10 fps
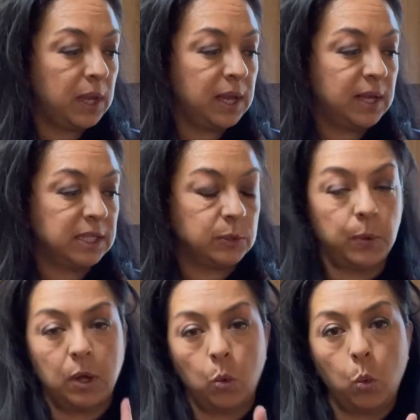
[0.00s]
is
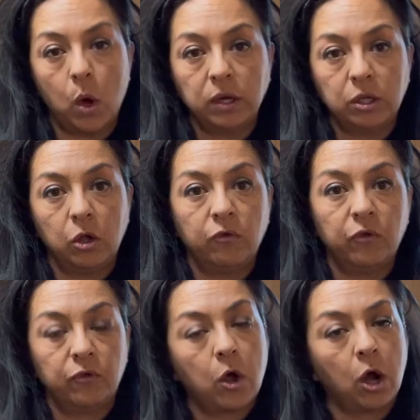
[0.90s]
put 1 clove
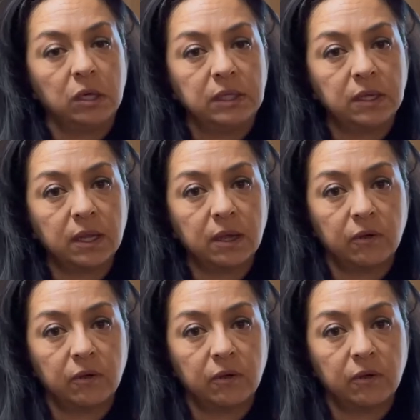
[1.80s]
of garlic,